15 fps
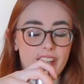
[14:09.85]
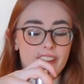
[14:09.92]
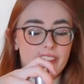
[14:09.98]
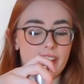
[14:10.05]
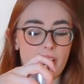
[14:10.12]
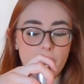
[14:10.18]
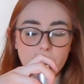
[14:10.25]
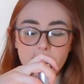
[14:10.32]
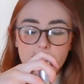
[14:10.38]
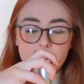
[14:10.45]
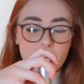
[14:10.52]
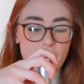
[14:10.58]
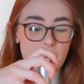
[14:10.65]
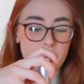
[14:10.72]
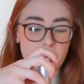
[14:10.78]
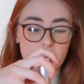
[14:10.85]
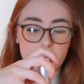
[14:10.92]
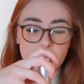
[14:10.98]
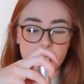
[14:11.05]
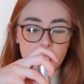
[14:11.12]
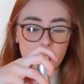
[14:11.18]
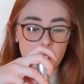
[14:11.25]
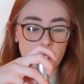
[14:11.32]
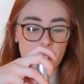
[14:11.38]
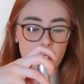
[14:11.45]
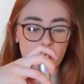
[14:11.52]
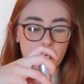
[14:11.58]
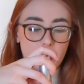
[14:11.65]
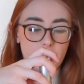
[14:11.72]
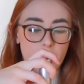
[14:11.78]
now's a good time to just think
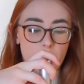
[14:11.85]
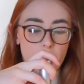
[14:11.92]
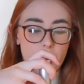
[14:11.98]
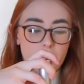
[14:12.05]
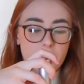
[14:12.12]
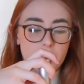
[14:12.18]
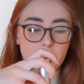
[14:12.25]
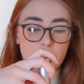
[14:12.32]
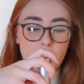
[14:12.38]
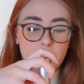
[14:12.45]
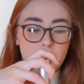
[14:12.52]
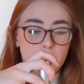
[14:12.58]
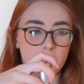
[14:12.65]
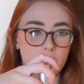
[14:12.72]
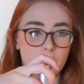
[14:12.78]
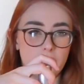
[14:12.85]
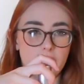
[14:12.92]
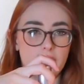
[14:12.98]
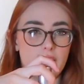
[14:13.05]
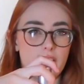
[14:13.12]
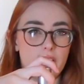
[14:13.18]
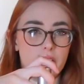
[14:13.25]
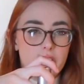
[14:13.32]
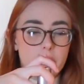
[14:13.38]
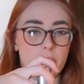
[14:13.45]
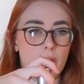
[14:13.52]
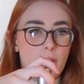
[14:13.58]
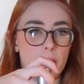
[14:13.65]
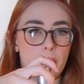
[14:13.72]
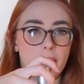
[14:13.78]
about like what he's probably doing right now. He's
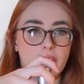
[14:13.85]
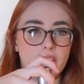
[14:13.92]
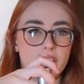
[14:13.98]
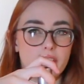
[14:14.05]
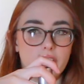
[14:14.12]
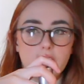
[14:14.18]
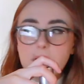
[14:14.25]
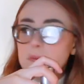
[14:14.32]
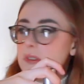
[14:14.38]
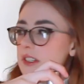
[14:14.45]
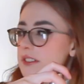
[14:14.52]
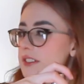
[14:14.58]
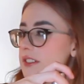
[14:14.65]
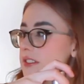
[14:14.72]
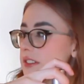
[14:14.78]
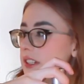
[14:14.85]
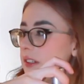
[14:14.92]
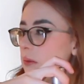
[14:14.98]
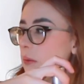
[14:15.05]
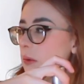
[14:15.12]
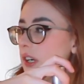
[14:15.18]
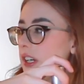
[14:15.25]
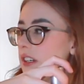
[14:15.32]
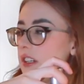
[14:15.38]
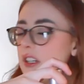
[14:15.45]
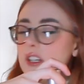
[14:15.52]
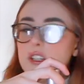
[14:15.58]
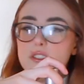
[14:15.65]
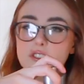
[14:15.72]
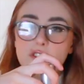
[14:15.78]
probably asleep because it's like what,
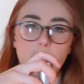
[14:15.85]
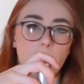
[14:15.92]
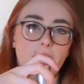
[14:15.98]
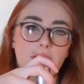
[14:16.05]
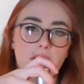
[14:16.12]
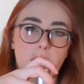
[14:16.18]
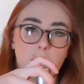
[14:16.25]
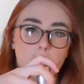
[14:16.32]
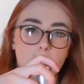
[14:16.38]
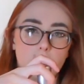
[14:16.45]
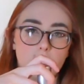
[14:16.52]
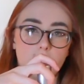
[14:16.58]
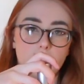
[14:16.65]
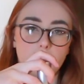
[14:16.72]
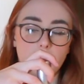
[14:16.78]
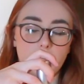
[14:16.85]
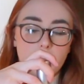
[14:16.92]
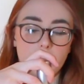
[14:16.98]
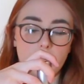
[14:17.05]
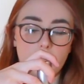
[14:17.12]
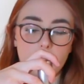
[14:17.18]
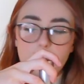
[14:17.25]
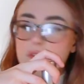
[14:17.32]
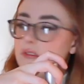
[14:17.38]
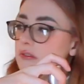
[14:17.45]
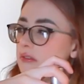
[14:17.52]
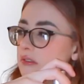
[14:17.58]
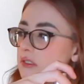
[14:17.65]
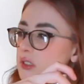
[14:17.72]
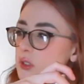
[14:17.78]
2 a.m. in Korea right now?
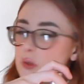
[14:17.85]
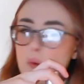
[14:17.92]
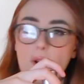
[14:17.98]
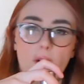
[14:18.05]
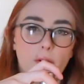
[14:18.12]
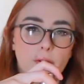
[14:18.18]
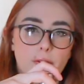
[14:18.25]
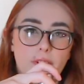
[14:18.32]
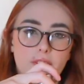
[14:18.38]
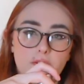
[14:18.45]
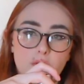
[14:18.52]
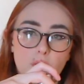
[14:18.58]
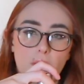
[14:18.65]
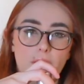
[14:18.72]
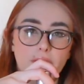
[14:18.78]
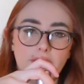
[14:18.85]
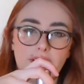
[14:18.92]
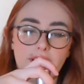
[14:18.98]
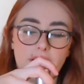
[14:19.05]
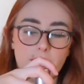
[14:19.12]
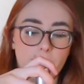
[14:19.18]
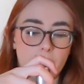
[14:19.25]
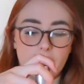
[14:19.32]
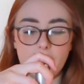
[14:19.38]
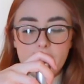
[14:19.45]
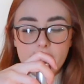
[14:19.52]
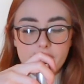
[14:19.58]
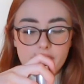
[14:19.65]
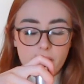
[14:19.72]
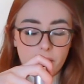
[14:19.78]
12 a.m.
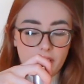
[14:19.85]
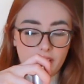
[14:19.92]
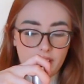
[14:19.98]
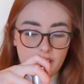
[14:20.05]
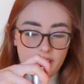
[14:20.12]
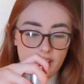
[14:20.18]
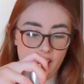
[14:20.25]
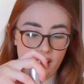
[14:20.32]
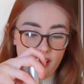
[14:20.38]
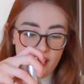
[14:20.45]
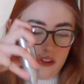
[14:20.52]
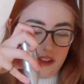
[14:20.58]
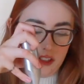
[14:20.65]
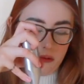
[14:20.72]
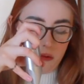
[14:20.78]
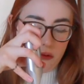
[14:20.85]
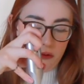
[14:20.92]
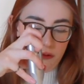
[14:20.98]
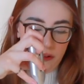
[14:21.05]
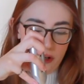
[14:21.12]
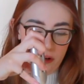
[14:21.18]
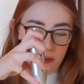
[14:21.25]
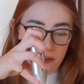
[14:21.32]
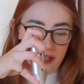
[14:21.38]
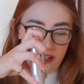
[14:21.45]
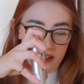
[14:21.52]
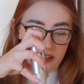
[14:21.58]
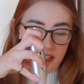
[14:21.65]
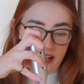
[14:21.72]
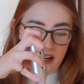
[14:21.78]
Yeah, something like that. It's like real foamy
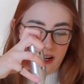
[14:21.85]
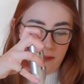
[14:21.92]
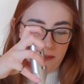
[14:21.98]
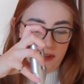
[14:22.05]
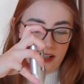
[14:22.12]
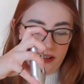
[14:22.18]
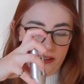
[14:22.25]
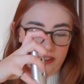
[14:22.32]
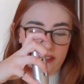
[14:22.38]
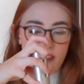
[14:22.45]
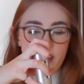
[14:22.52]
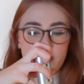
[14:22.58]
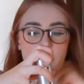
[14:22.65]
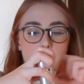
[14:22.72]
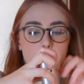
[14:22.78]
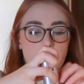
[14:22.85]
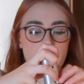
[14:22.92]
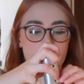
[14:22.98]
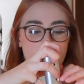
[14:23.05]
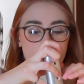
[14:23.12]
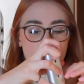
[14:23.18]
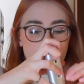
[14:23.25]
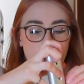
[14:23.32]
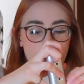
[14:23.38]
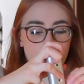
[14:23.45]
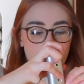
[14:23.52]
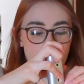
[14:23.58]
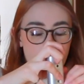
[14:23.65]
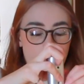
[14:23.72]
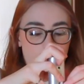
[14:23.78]
on top. Oh, that's beautiful.
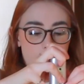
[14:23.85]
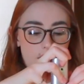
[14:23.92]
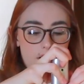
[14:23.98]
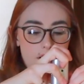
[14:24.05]
All right,